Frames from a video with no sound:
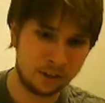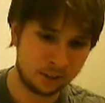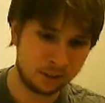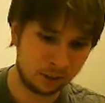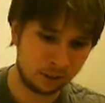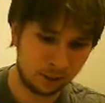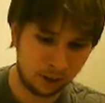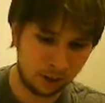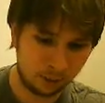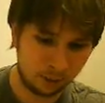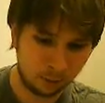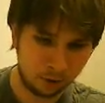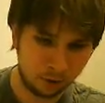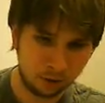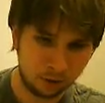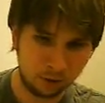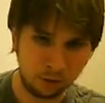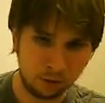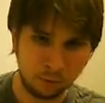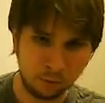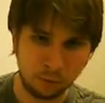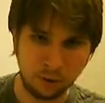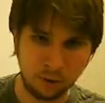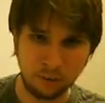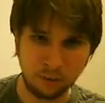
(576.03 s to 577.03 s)
gamer, you've
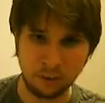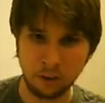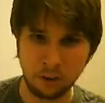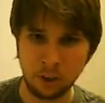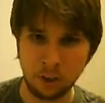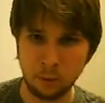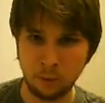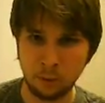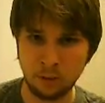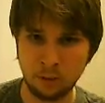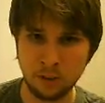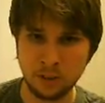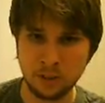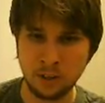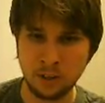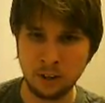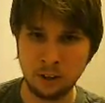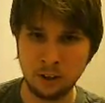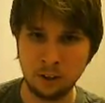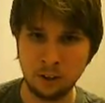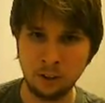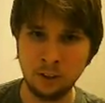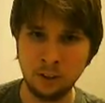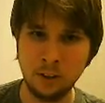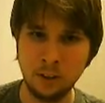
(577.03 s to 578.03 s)
probably heard about this
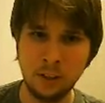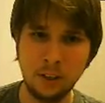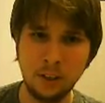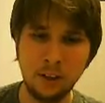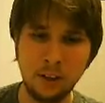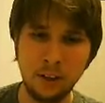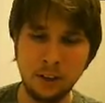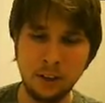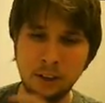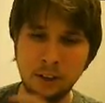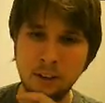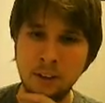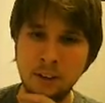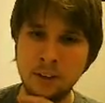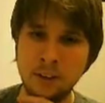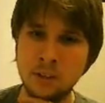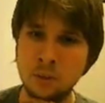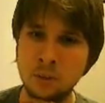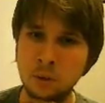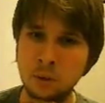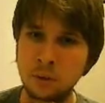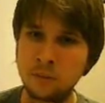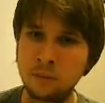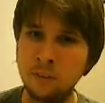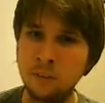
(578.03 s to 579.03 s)
title. It's sort
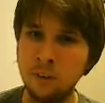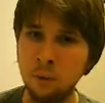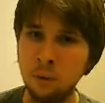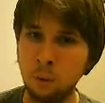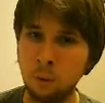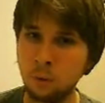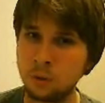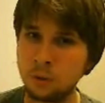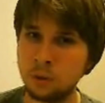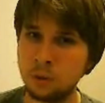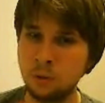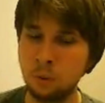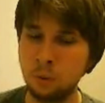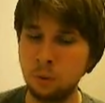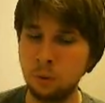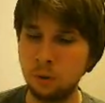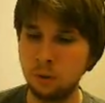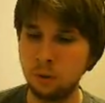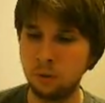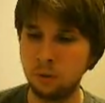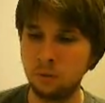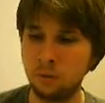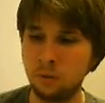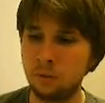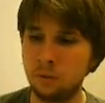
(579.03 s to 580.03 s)
of an
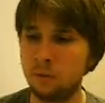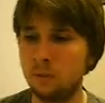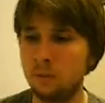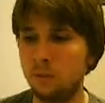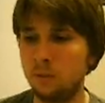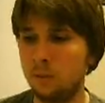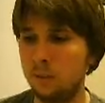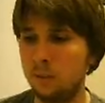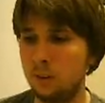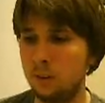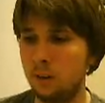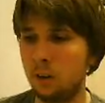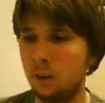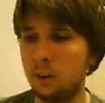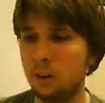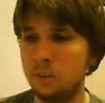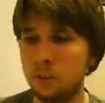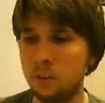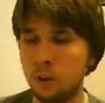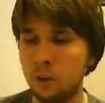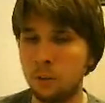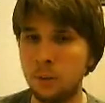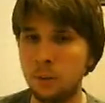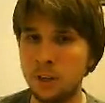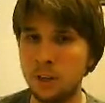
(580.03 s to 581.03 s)
old-school
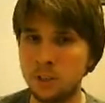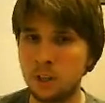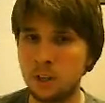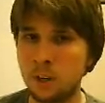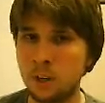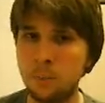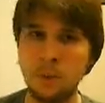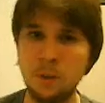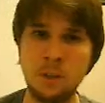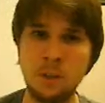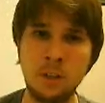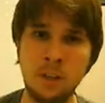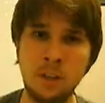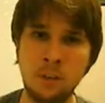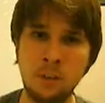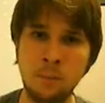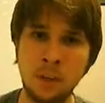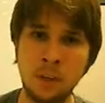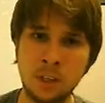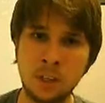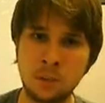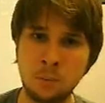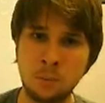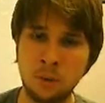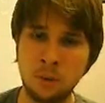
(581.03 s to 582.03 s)
turn-based RPG
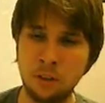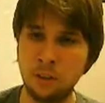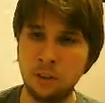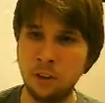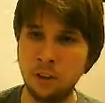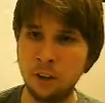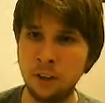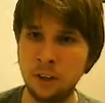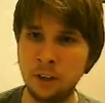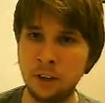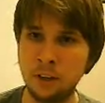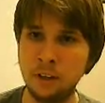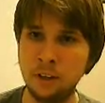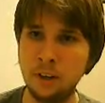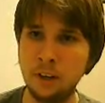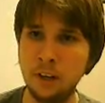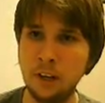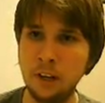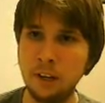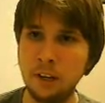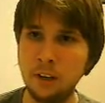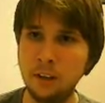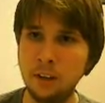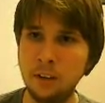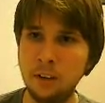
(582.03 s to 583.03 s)
mixed with
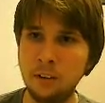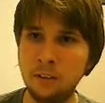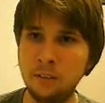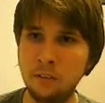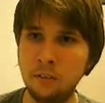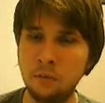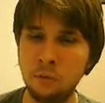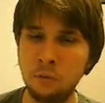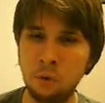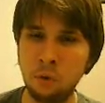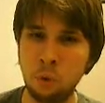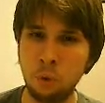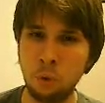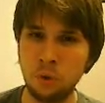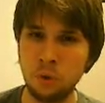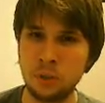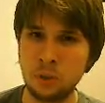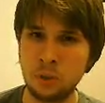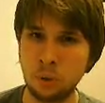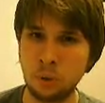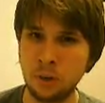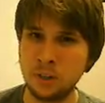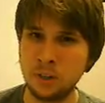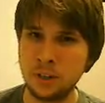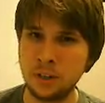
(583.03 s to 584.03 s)
cool
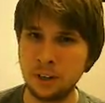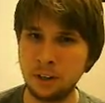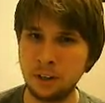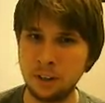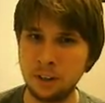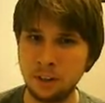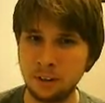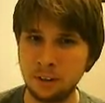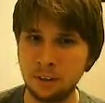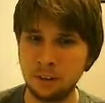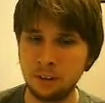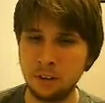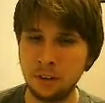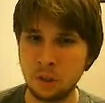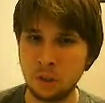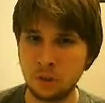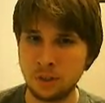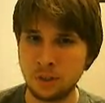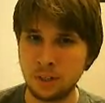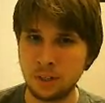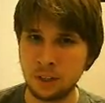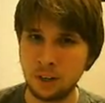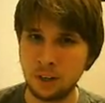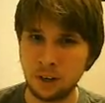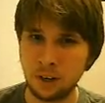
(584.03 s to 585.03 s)
storytelling, interesting
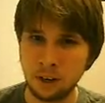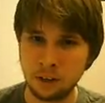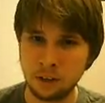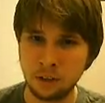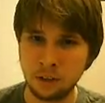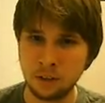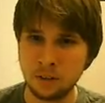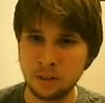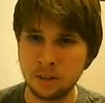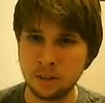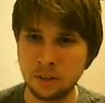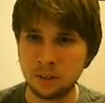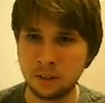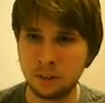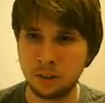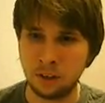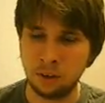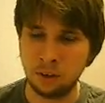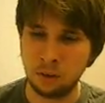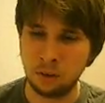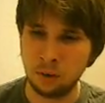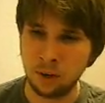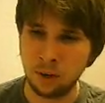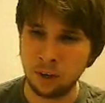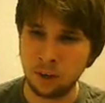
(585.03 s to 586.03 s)
characters, and a
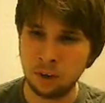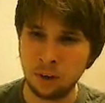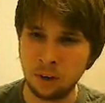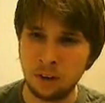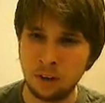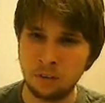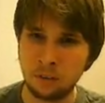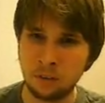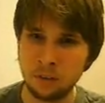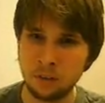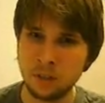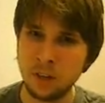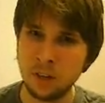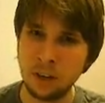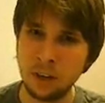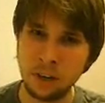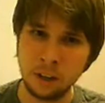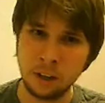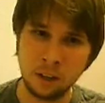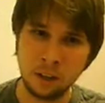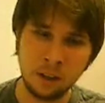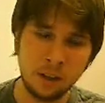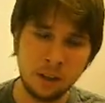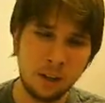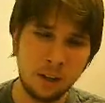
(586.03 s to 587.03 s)
great graphical
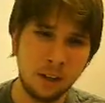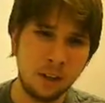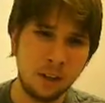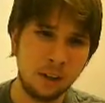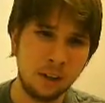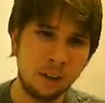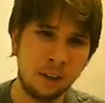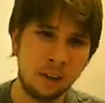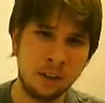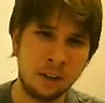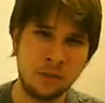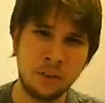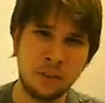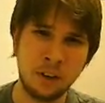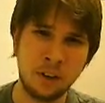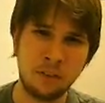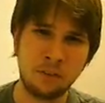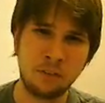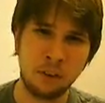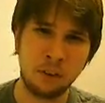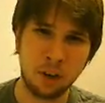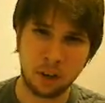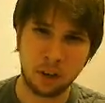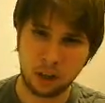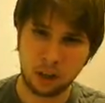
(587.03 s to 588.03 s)
style. It's a very
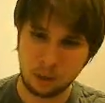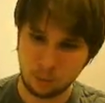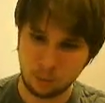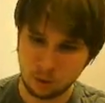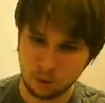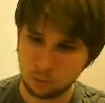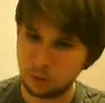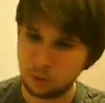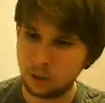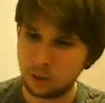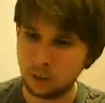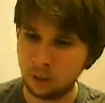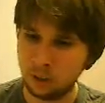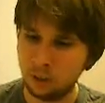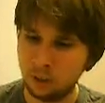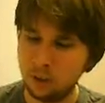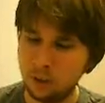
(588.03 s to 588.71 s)
funny game as well.